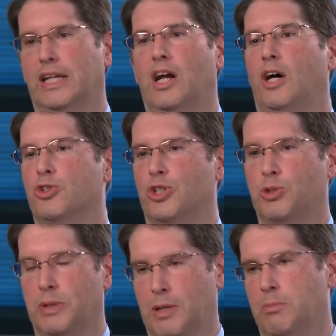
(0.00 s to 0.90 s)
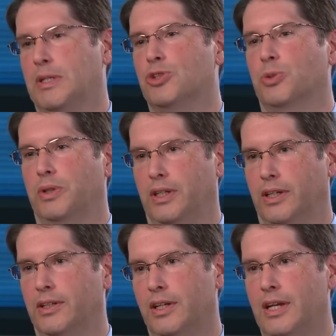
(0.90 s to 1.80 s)
technology has become a means to an
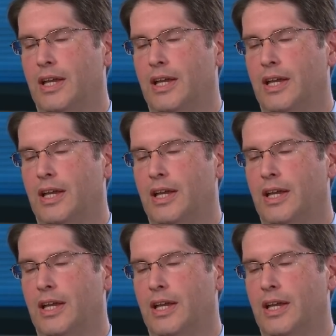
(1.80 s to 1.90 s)
end.